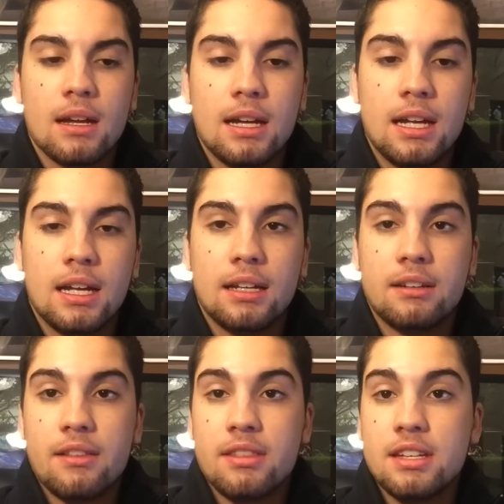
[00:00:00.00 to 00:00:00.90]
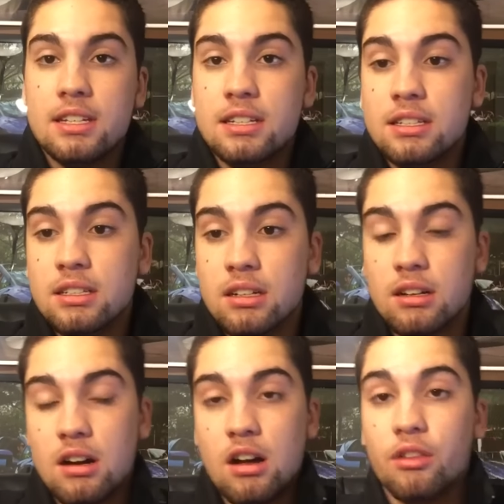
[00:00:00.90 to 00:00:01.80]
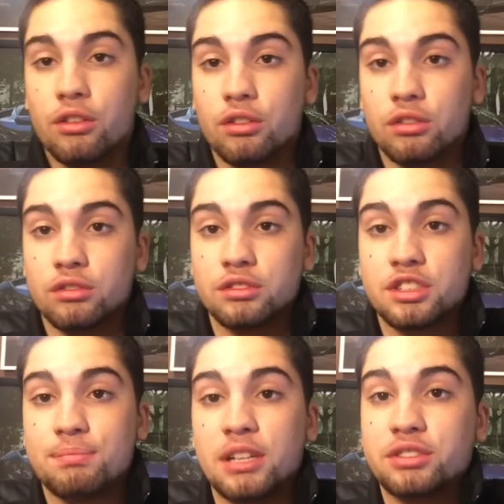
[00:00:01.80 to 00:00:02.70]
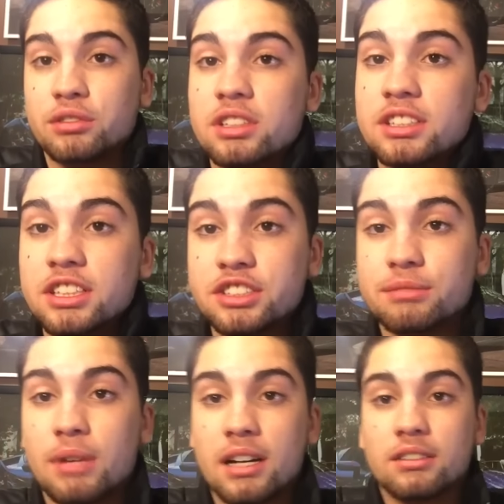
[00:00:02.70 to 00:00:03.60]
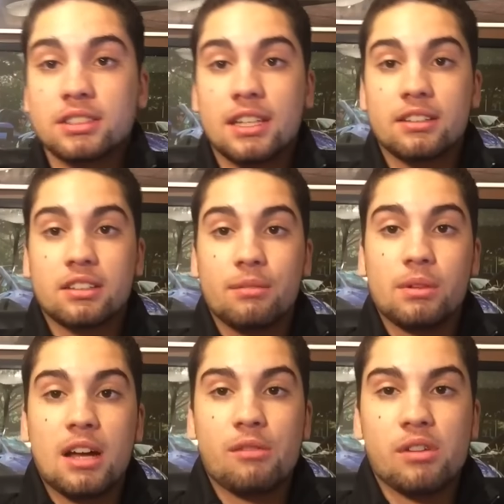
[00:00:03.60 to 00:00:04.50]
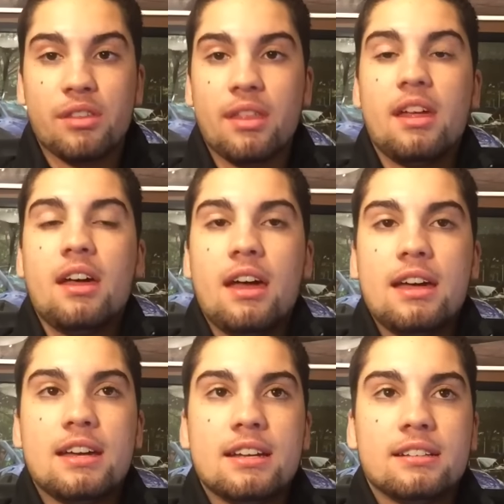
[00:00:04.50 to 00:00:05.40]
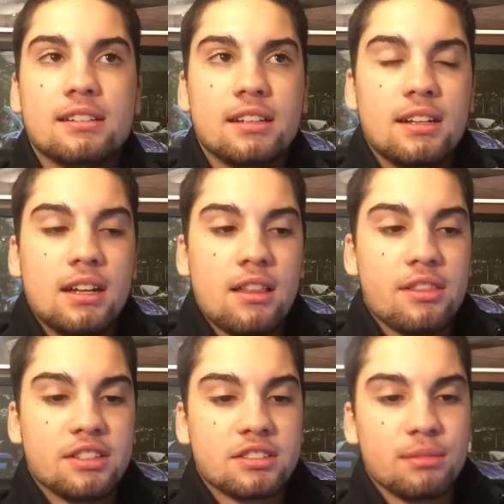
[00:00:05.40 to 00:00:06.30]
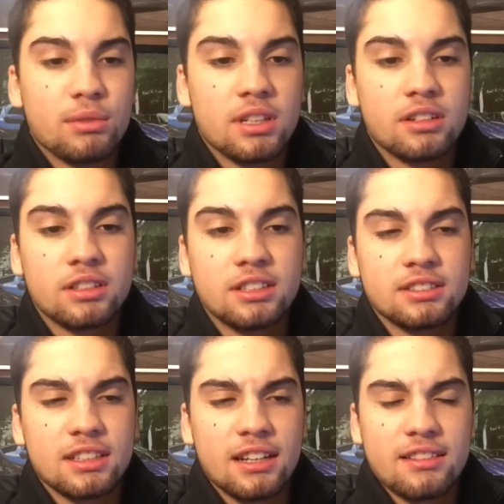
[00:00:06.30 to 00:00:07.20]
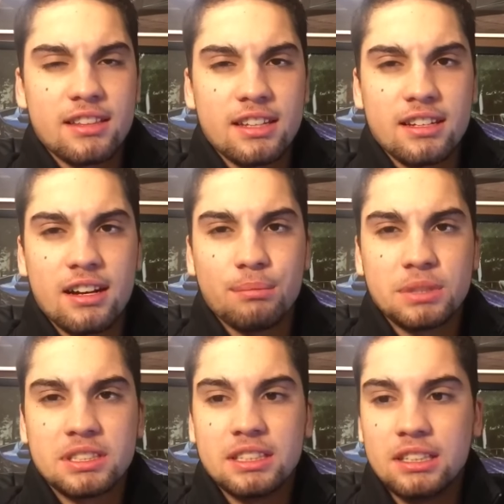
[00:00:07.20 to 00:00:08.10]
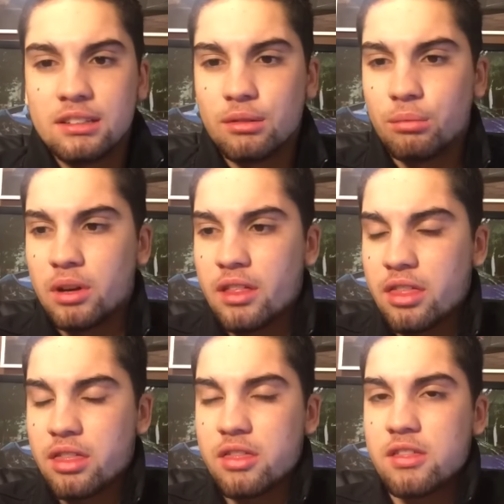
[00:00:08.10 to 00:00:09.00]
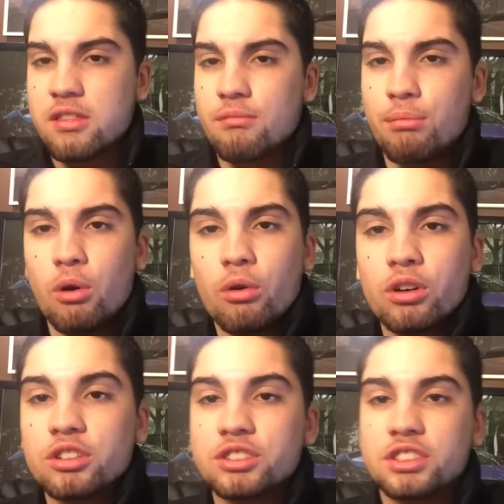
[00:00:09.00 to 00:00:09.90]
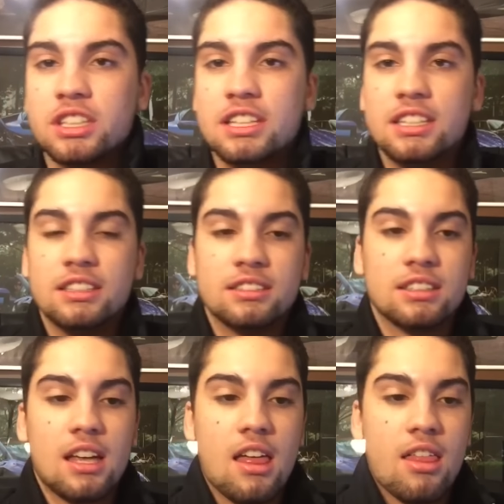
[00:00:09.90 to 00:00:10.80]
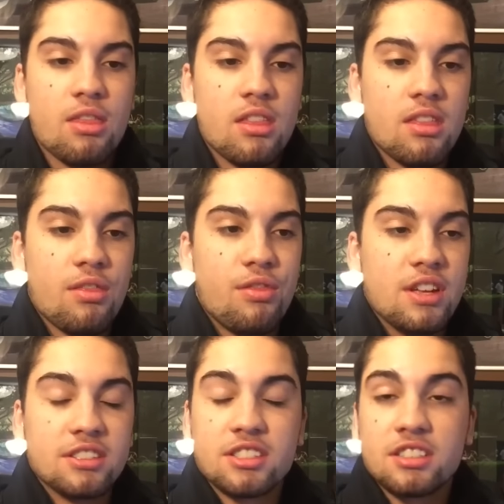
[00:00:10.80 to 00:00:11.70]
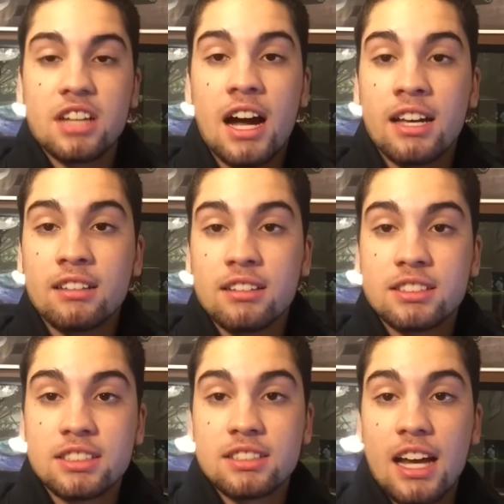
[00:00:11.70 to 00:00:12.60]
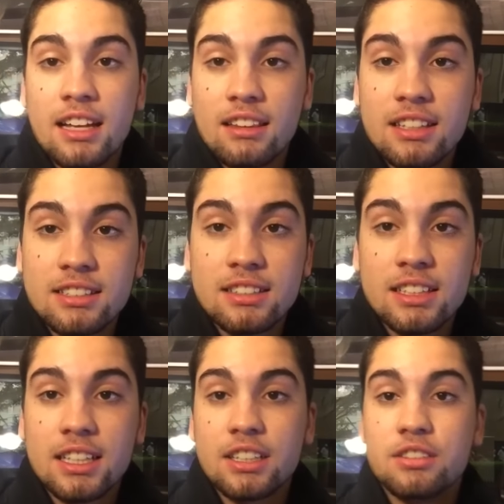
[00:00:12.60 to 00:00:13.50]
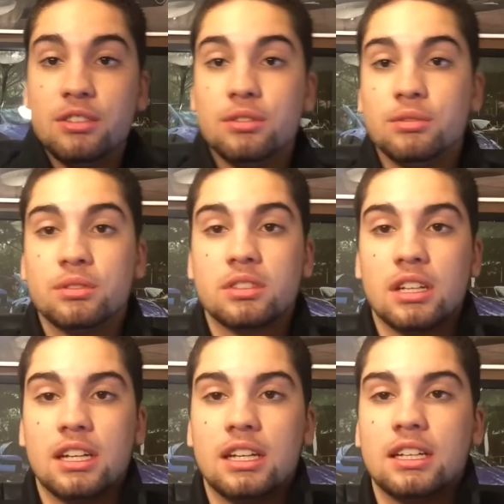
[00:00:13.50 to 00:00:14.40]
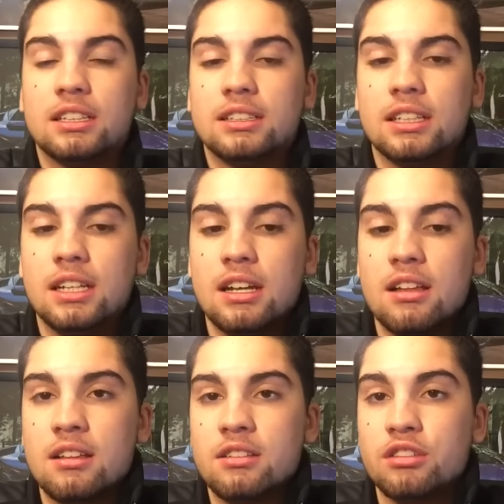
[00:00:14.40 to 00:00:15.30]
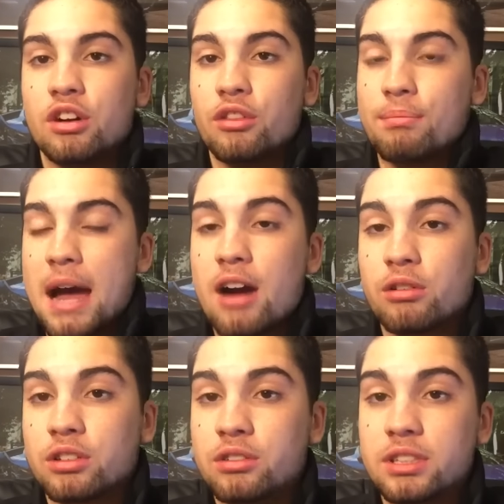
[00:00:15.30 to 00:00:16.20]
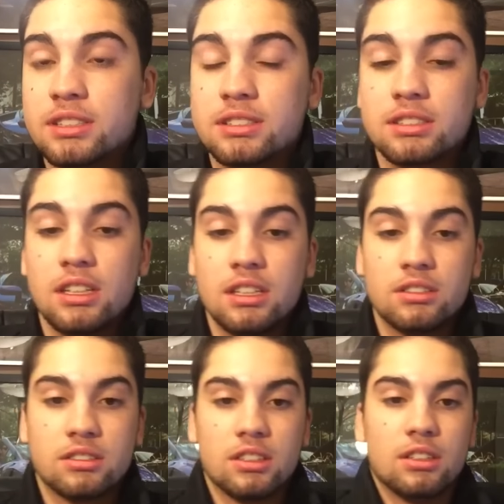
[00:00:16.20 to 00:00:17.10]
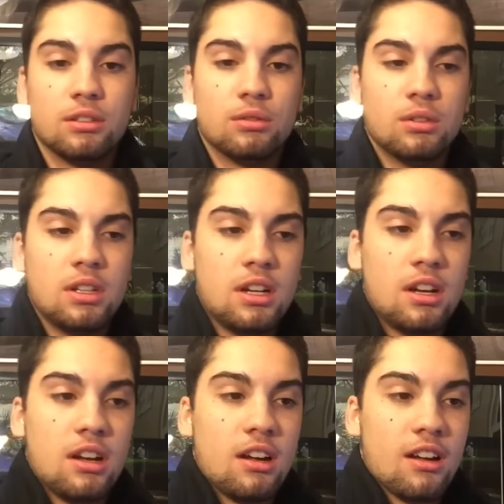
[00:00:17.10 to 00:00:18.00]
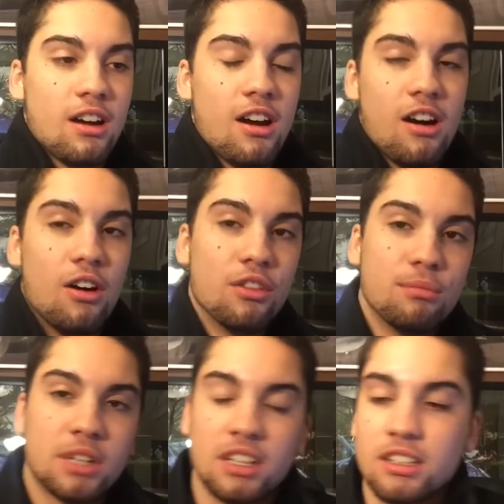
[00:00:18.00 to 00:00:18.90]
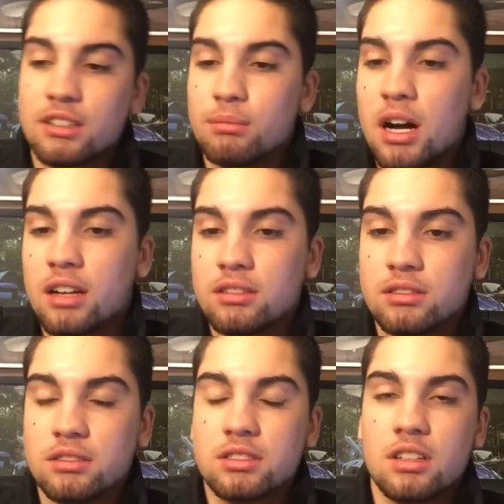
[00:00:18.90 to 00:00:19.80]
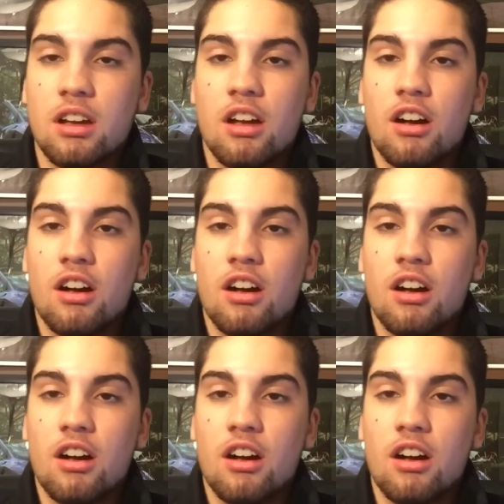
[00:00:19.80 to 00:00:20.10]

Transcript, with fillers: And the other special edition models that they're coming out with. And the similarities that I think I'm seeing with Porsche is the style stylistic cues and you know the power units so all the McLaren models